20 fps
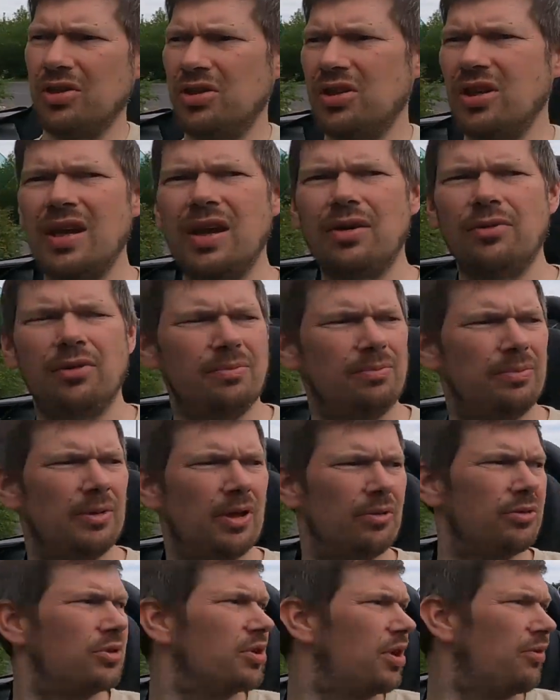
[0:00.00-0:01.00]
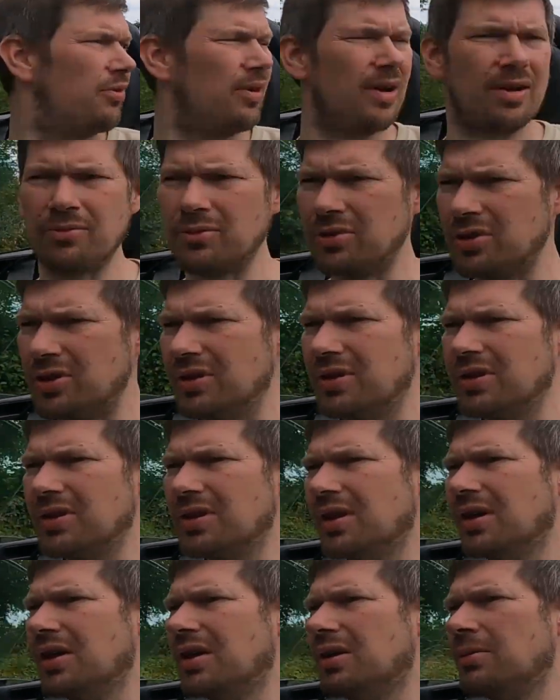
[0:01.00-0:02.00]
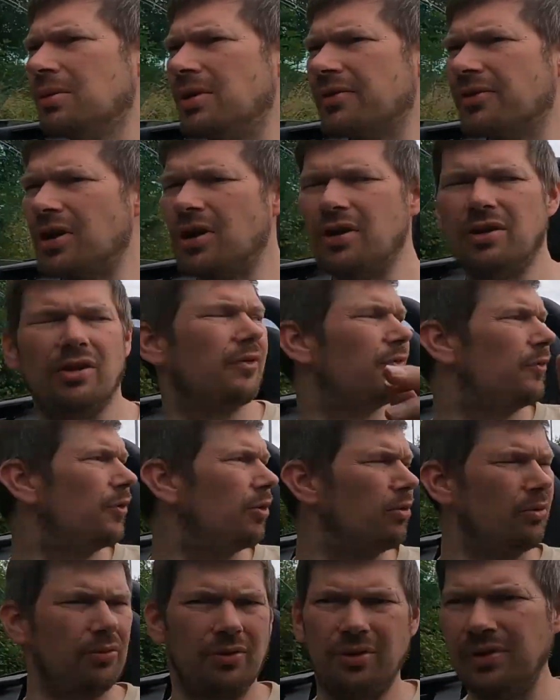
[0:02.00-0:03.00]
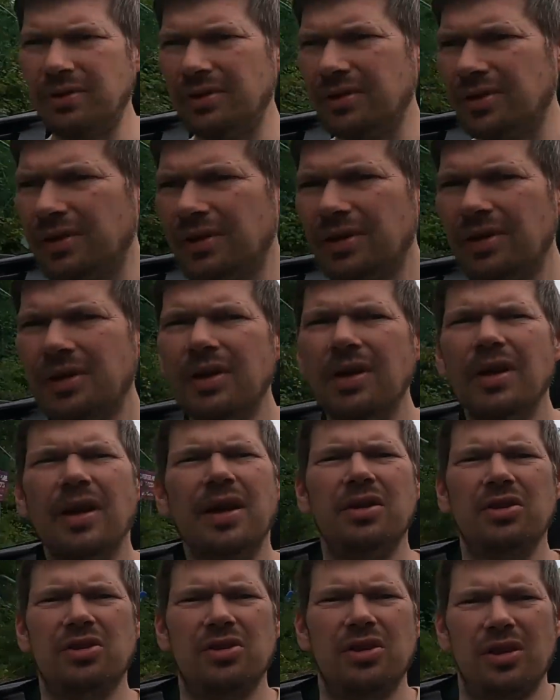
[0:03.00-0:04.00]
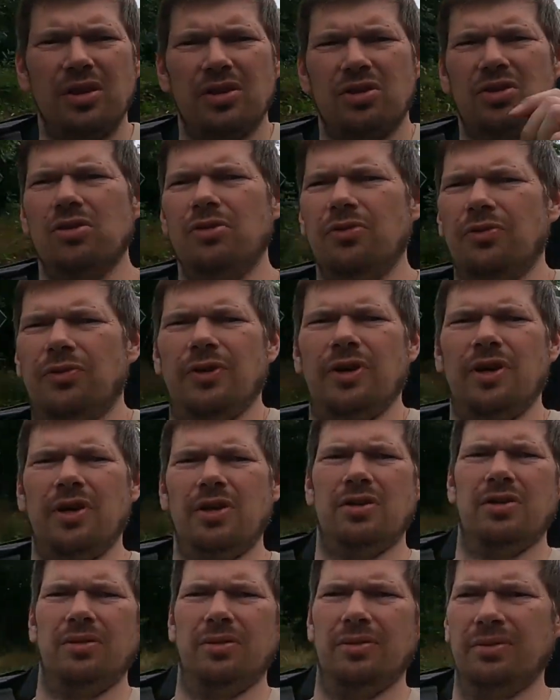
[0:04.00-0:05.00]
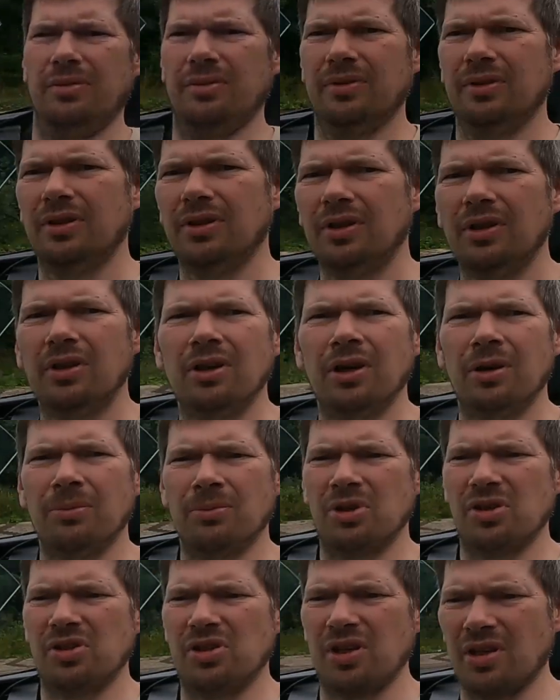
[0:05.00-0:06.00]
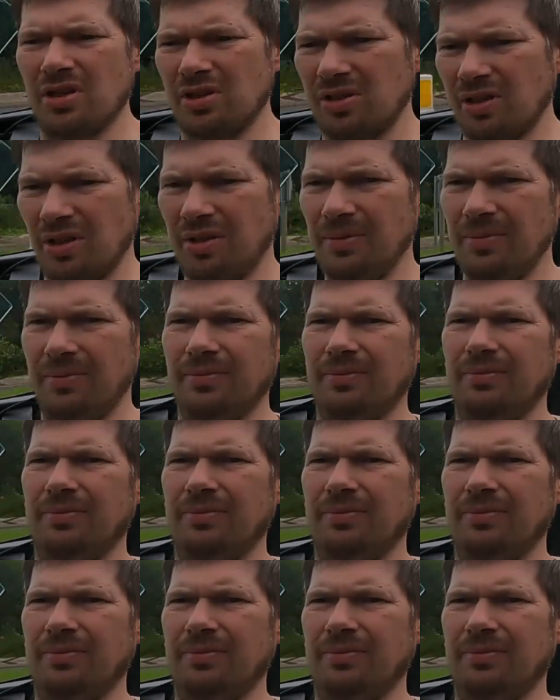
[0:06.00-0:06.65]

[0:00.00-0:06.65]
can see how it blows it around. We've got the full inserts all fitted up to 60.